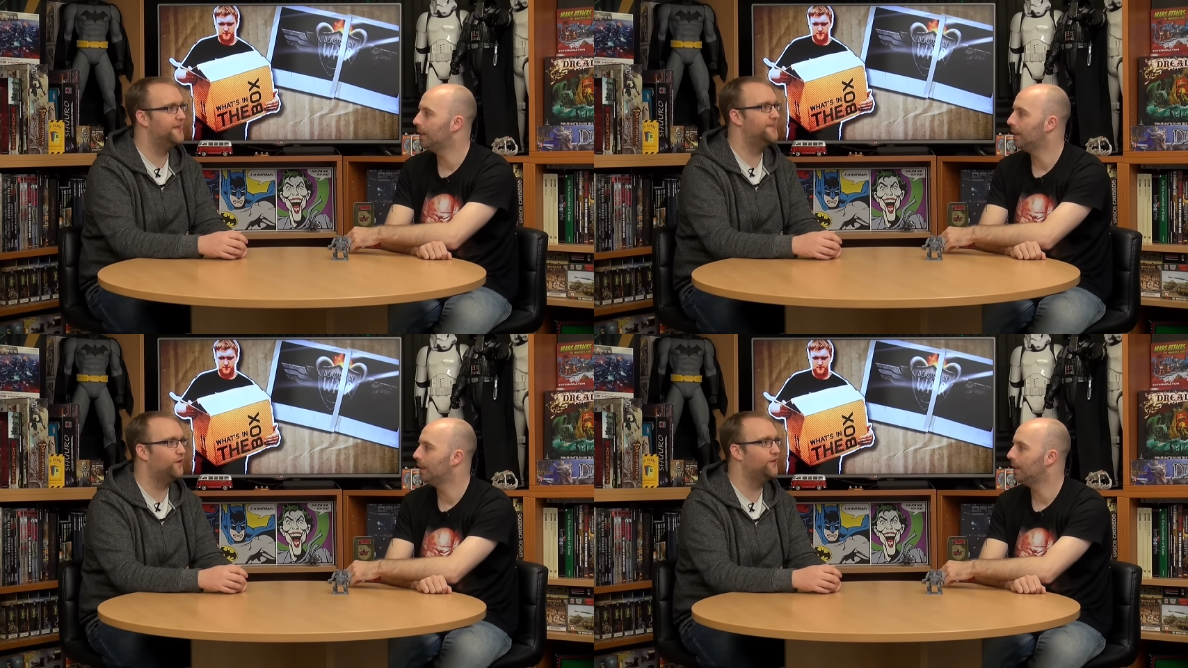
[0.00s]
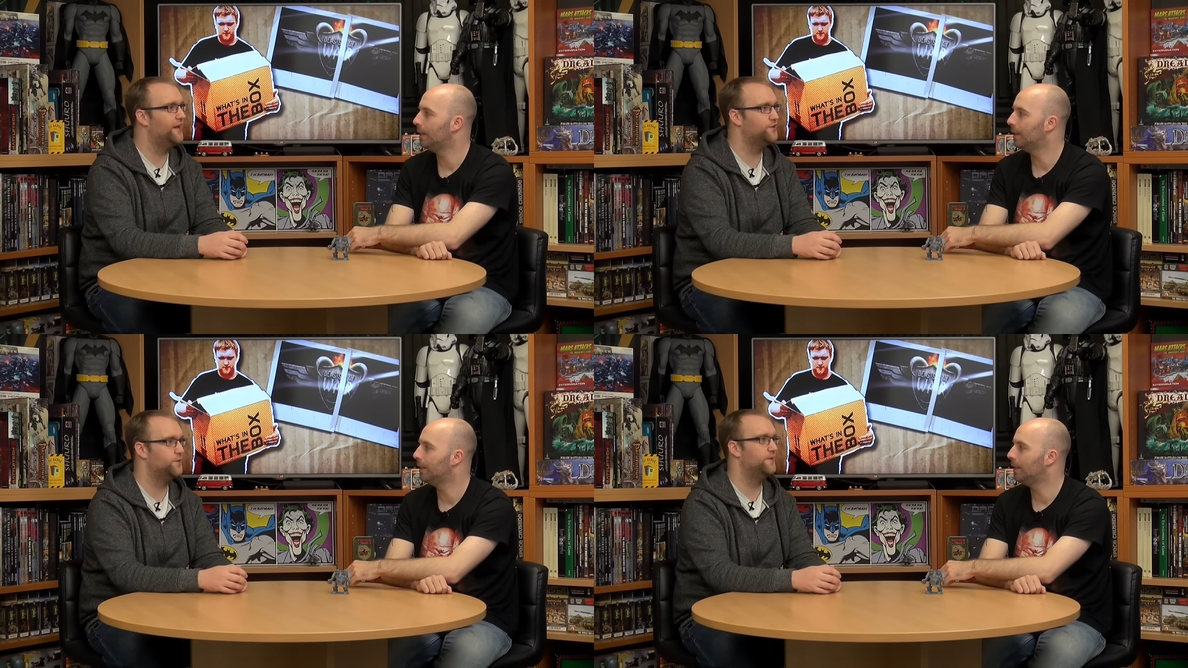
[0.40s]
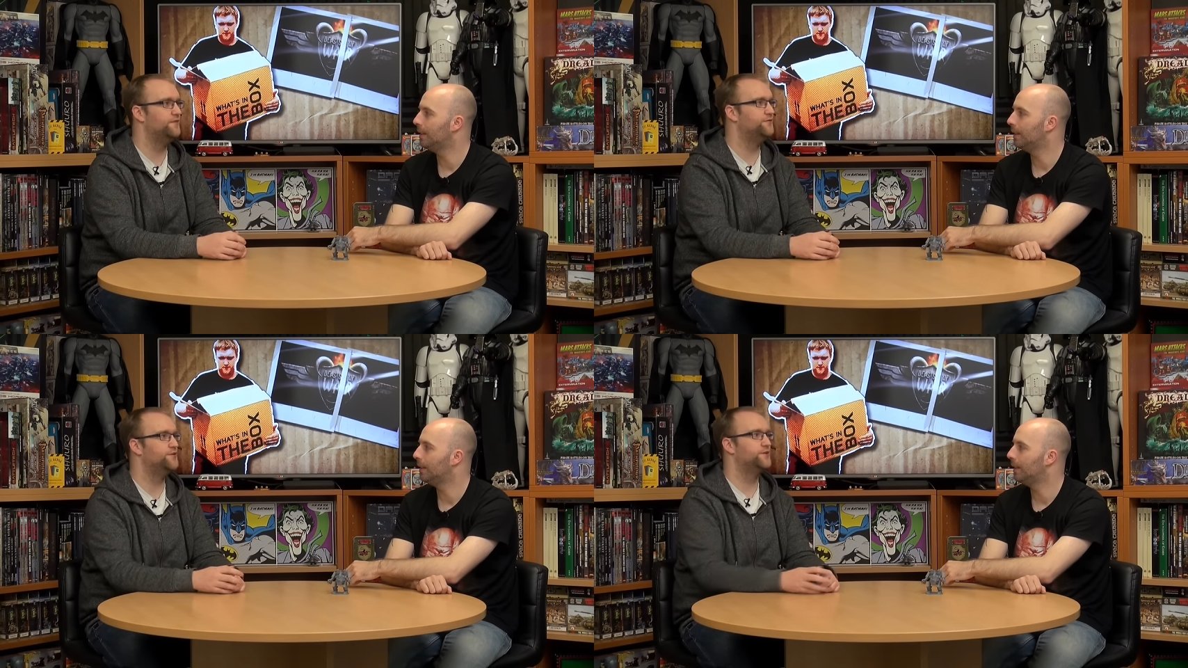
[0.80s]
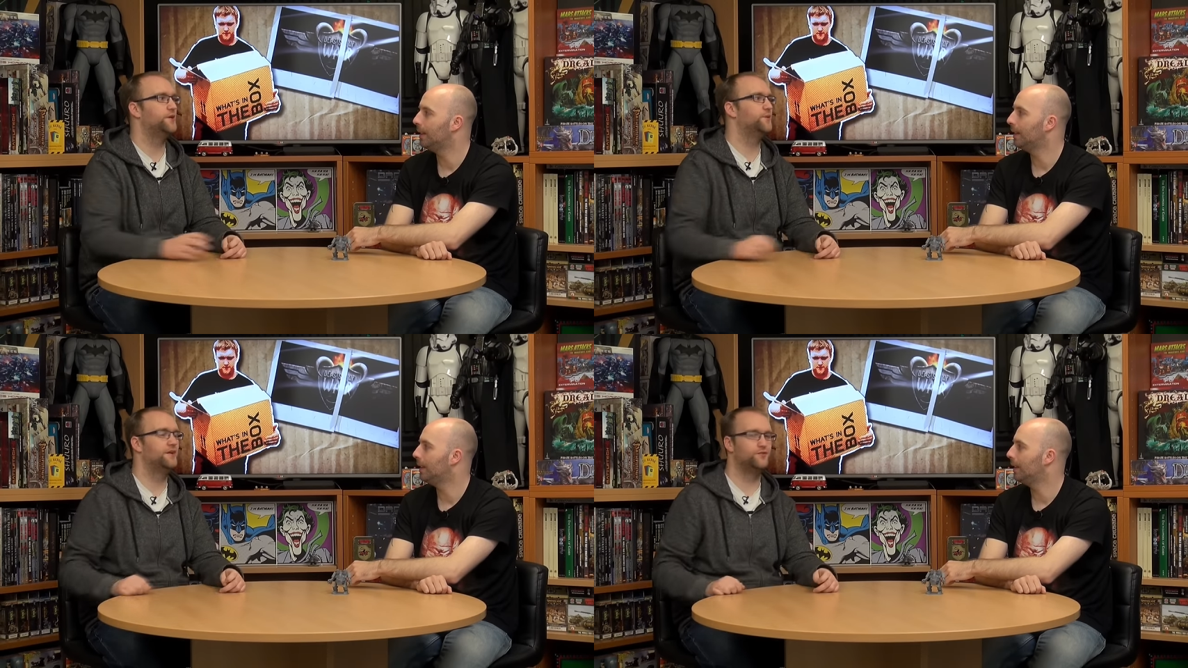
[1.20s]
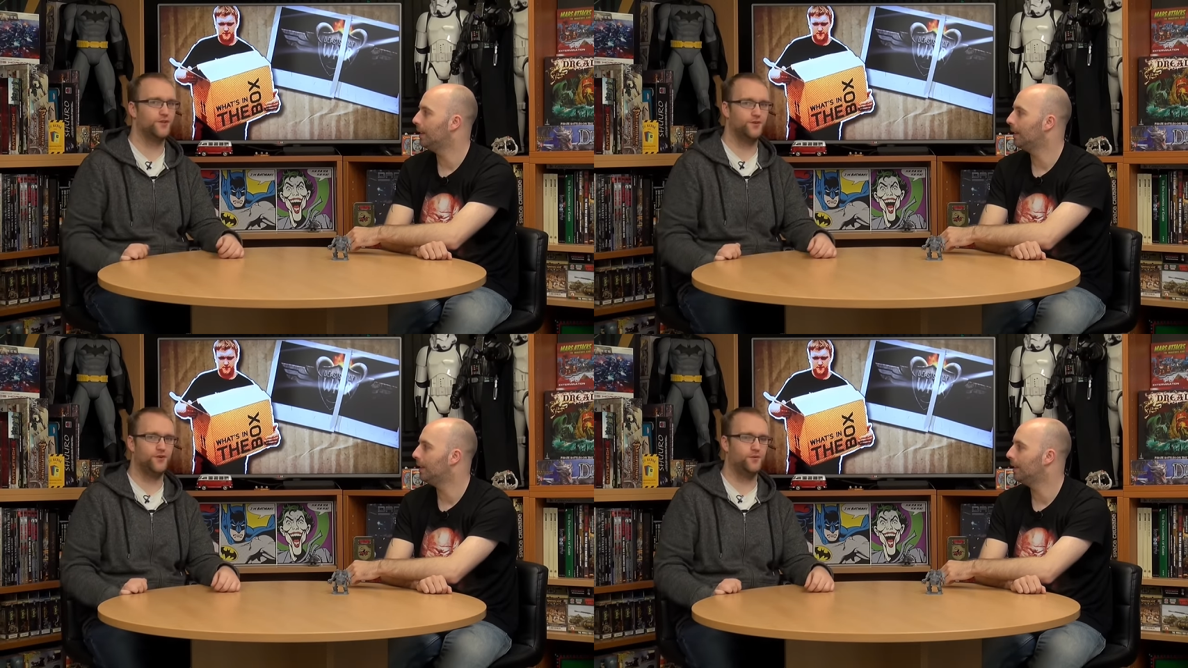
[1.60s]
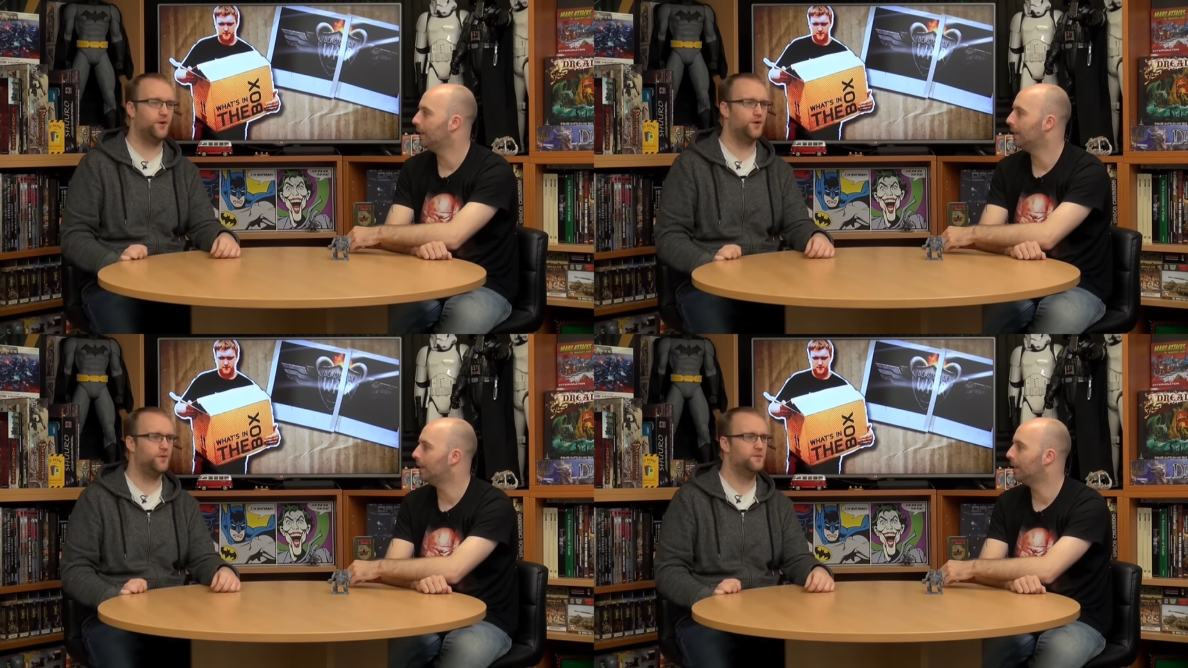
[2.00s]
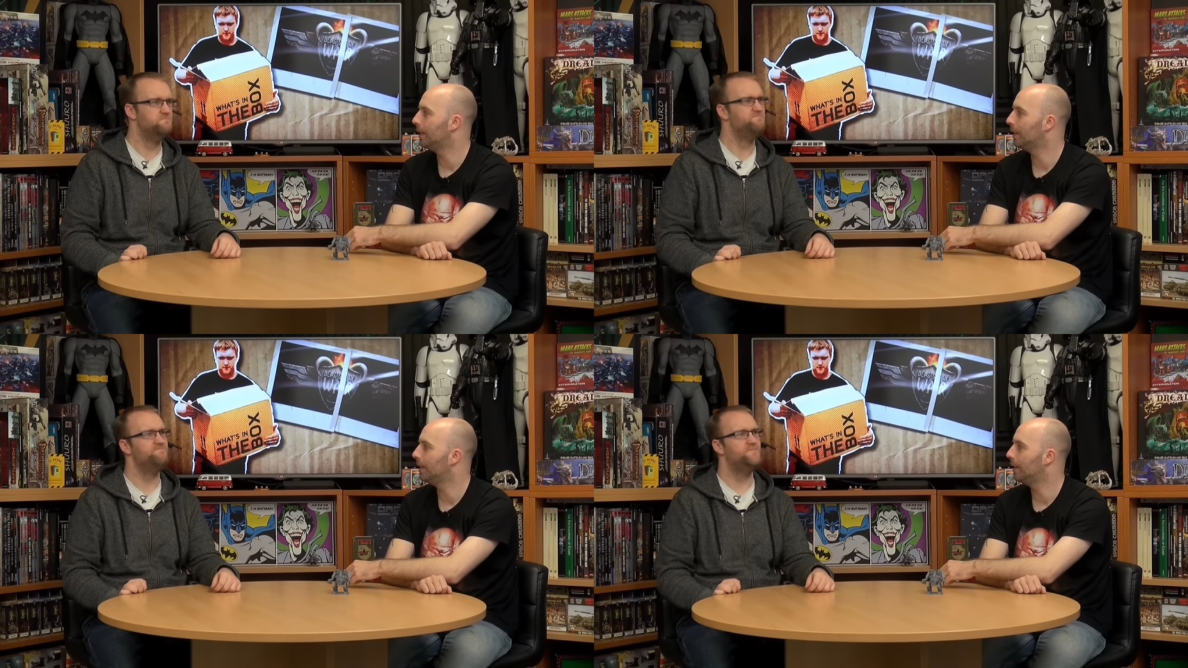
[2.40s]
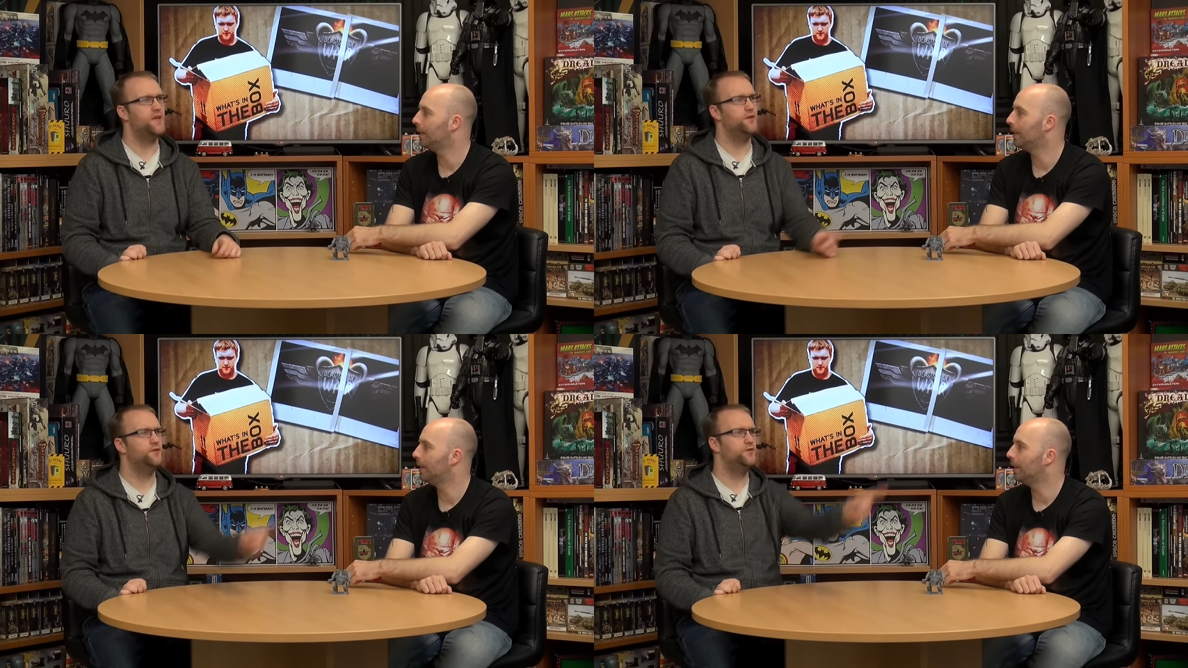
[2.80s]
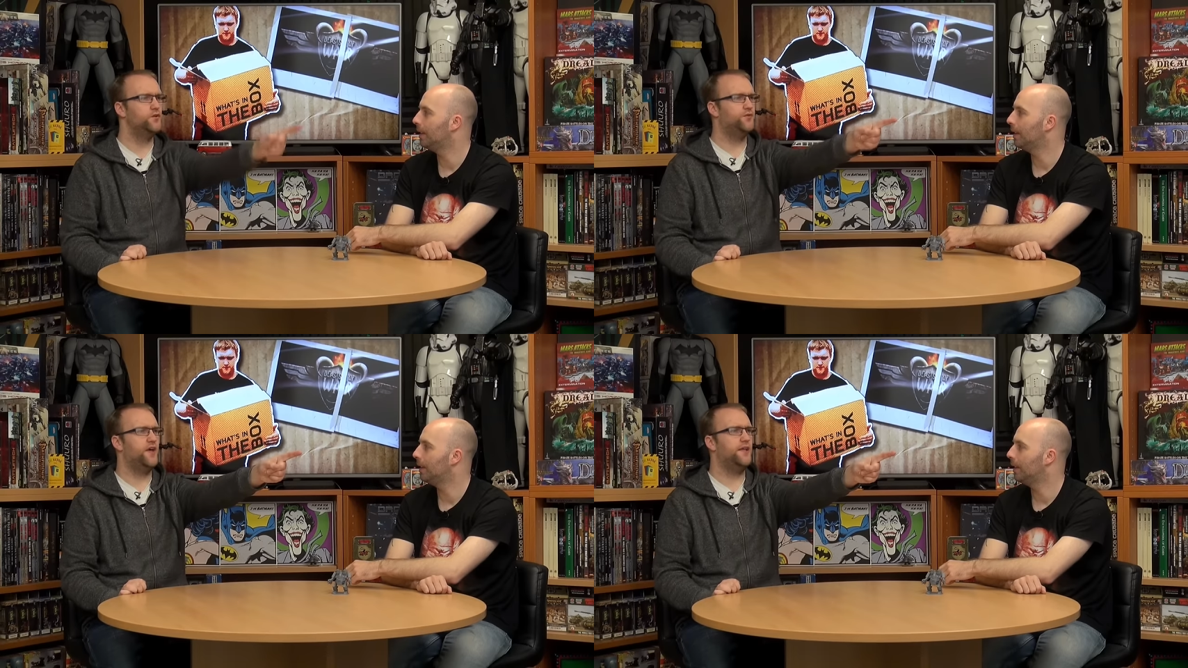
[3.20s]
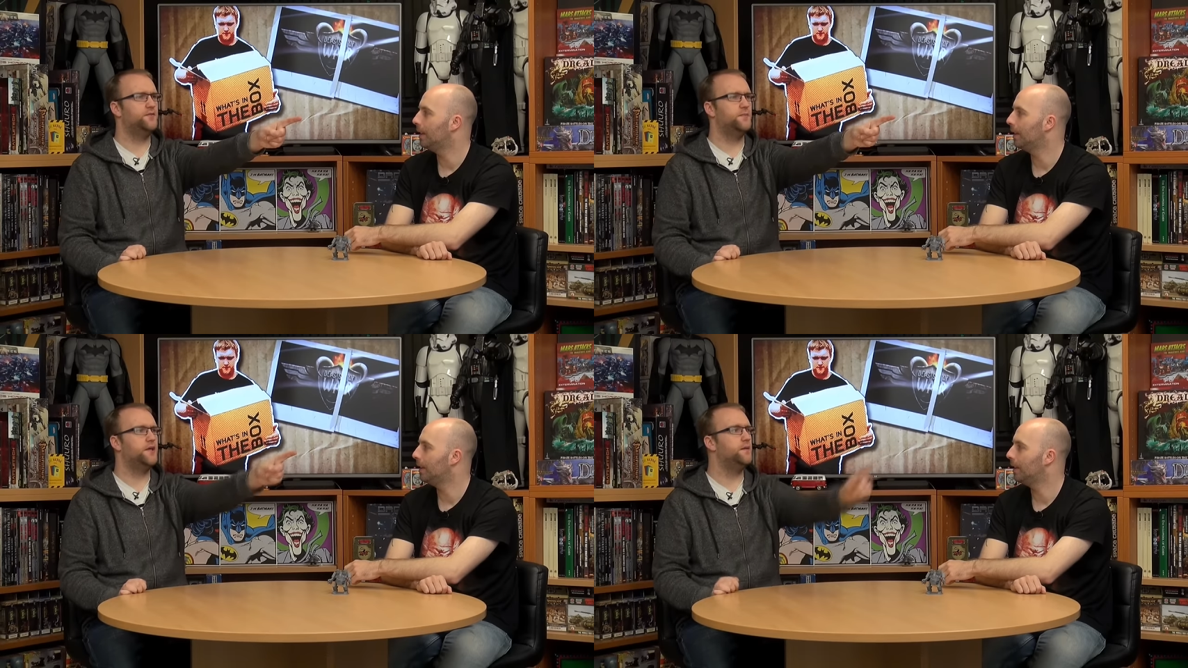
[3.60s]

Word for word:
Speaker 1: all that German infantry or whatever is going to turn around and go, You offend me.